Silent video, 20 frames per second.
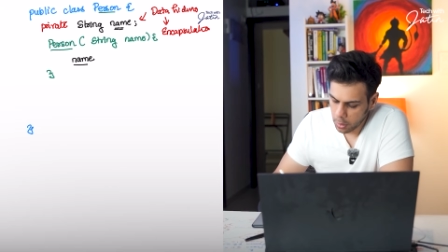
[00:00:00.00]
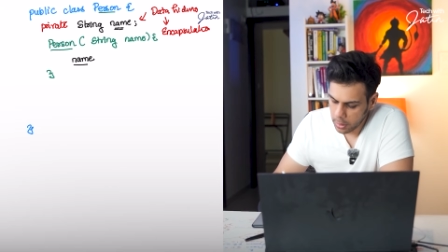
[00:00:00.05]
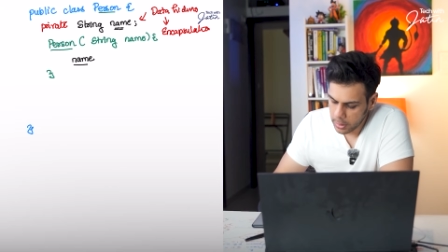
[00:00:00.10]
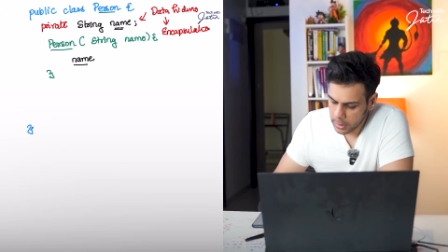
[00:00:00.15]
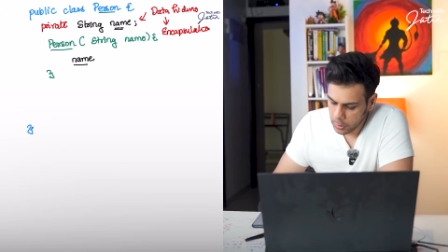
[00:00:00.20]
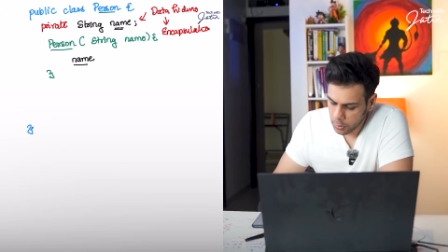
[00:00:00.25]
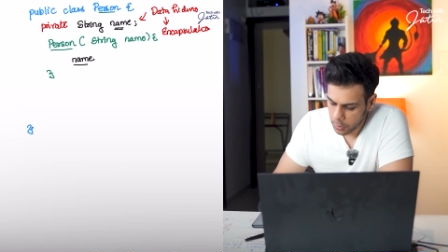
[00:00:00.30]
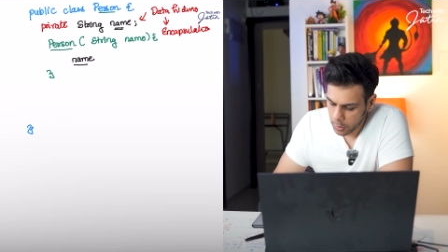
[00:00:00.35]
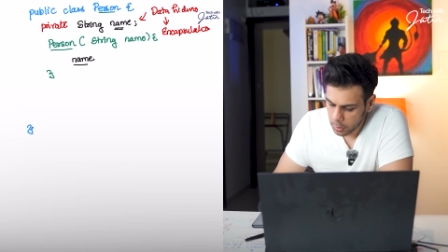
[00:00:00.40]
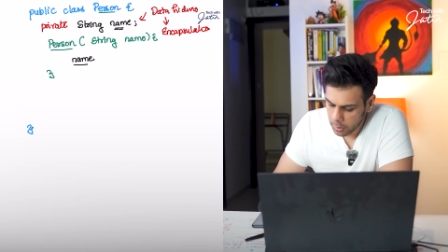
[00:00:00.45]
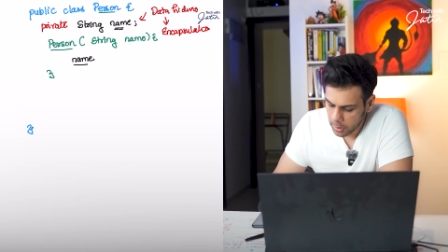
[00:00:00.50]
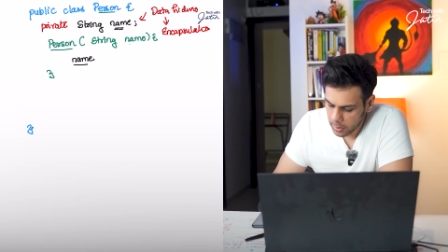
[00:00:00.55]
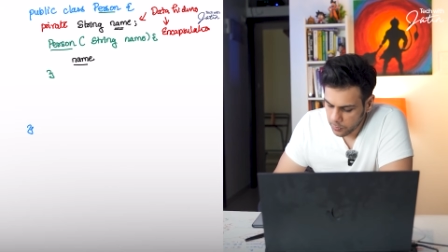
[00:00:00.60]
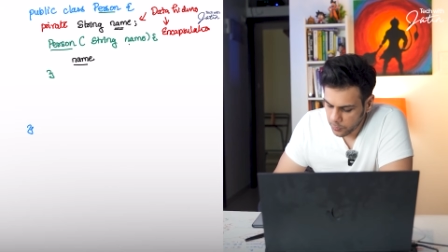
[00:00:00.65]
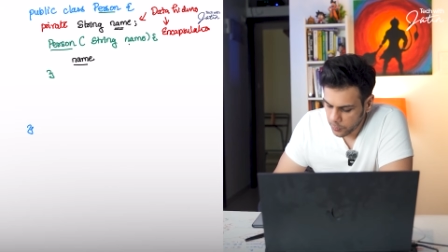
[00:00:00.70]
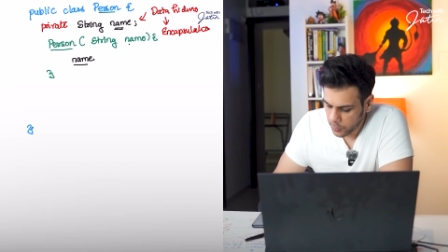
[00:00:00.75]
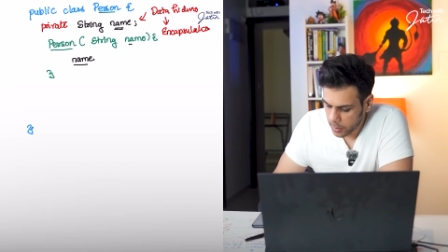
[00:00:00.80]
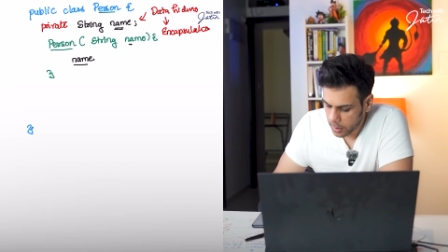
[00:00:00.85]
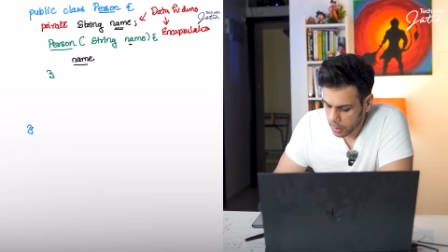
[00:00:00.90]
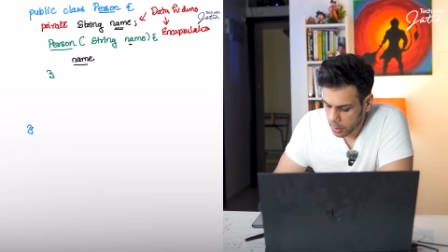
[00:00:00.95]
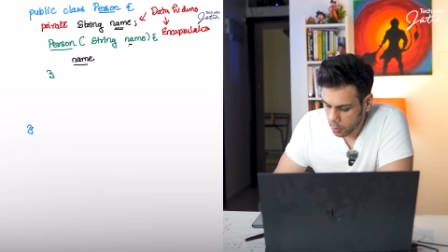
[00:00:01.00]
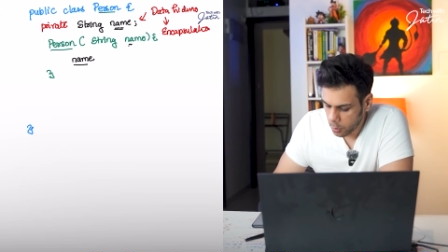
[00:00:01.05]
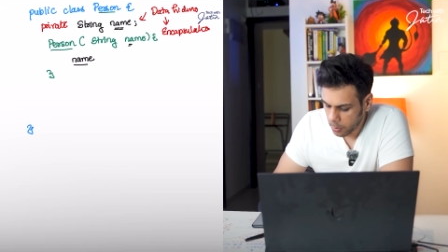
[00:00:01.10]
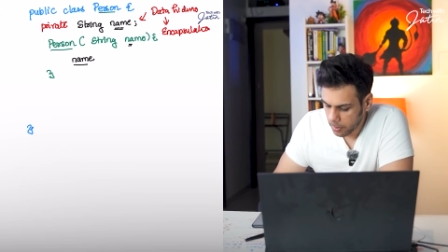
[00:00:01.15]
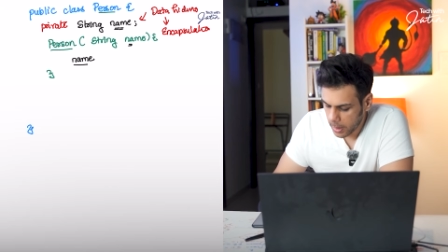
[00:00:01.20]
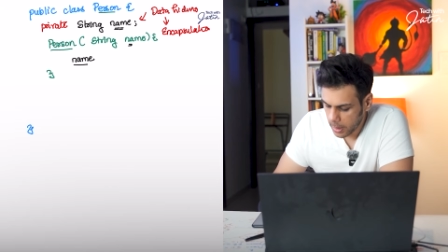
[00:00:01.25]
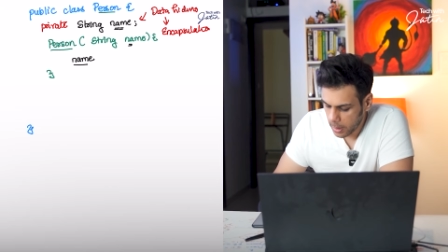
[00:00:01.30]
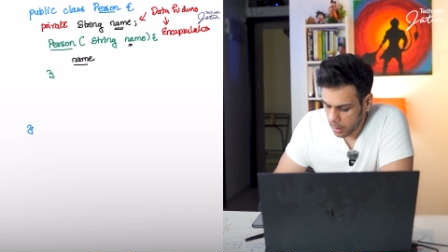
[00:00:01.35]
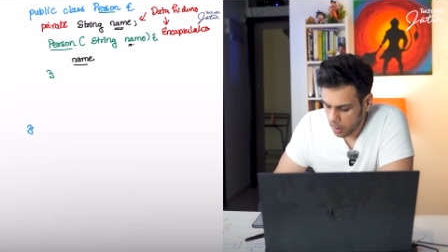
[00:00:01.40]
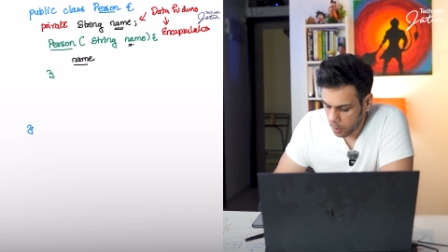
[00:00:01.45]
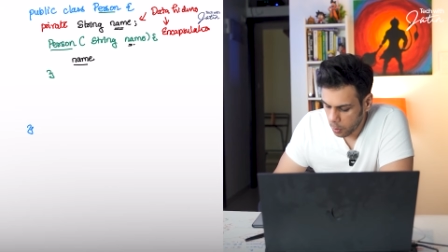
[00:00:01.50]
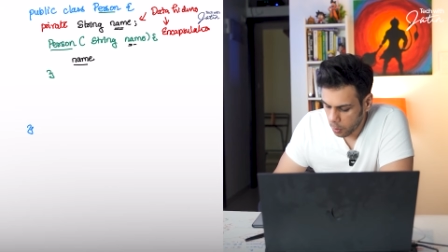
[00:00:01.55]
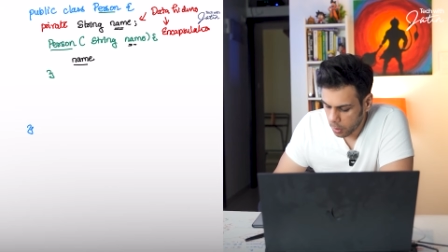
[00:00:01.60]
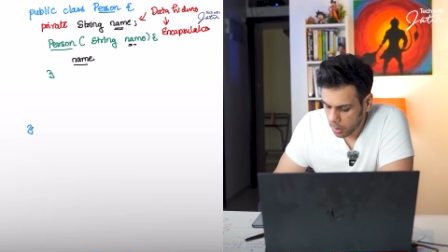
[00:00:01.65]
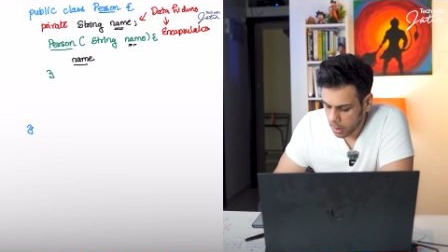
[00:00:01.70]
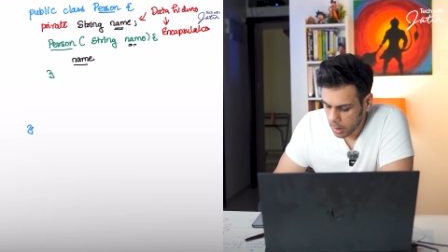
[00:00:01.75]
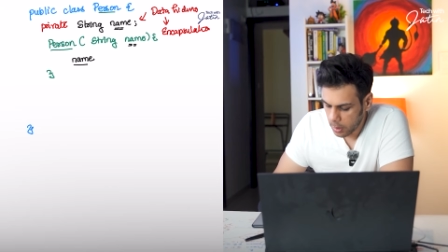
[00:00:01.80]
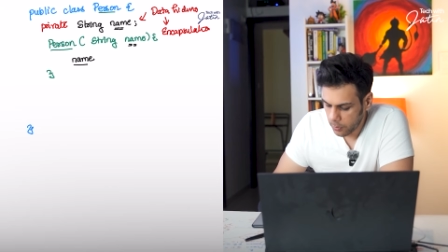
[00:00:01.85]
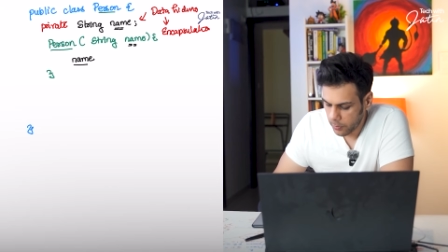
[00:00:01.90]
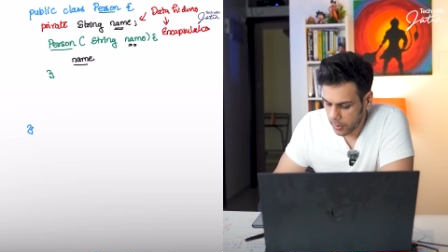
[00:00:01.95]
or it's going to refer to my
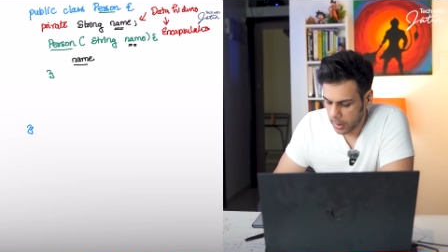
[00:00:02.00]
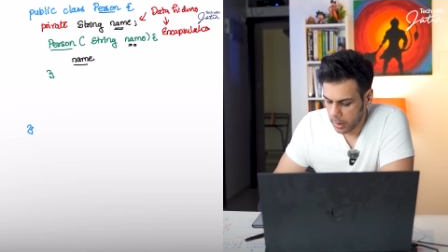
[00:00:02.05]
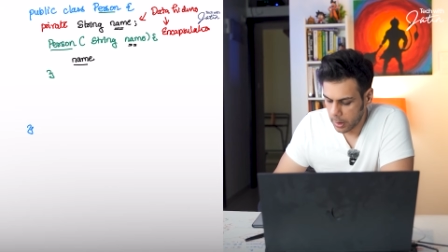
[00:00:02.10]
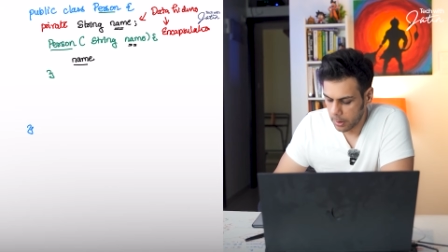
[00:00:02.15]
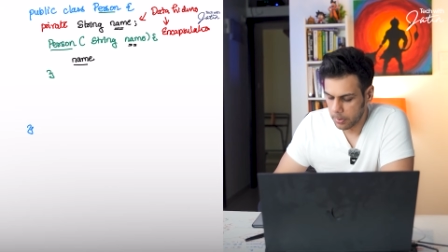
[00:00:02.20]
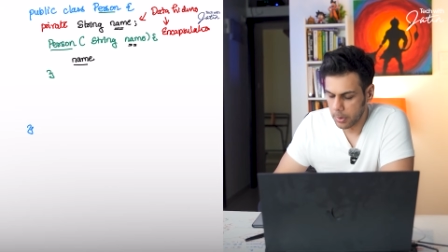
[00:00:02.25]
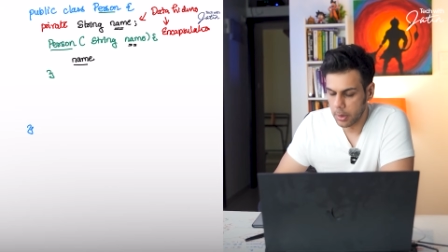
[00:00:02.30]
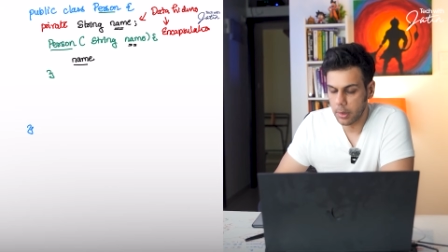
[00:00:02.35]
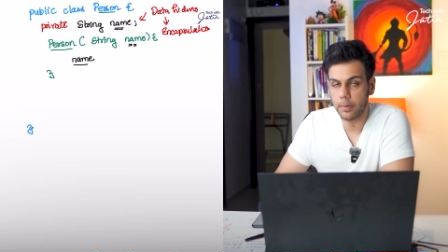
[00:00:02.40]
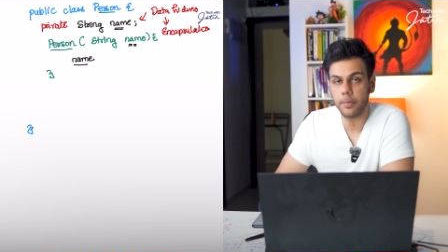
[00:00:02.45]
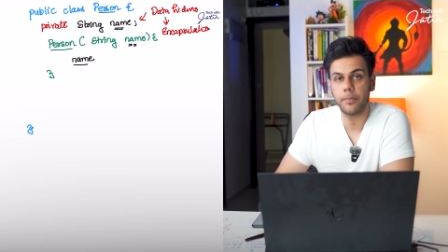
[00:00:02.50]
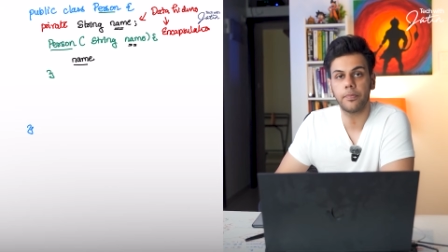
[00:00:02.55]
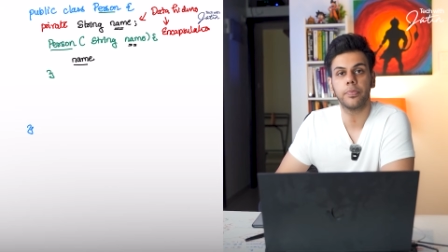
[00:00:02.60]
local variable?